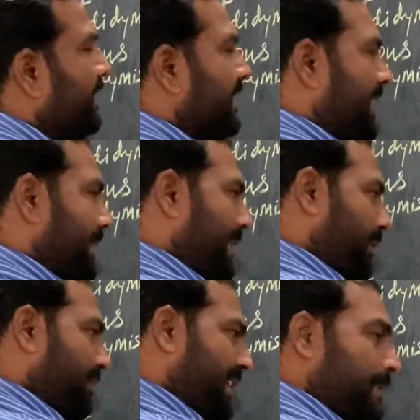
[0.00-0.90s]
Then
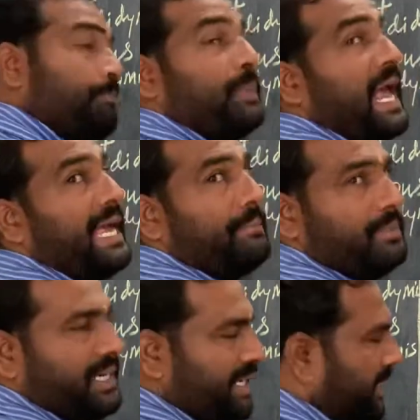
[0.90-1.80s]
that one is
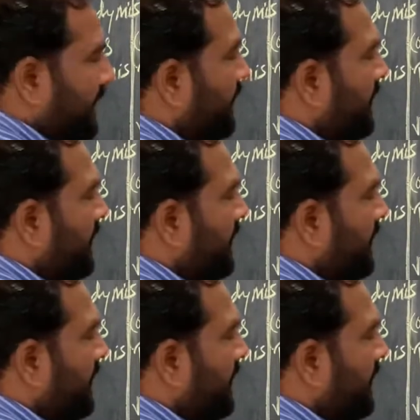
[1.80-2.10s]
primary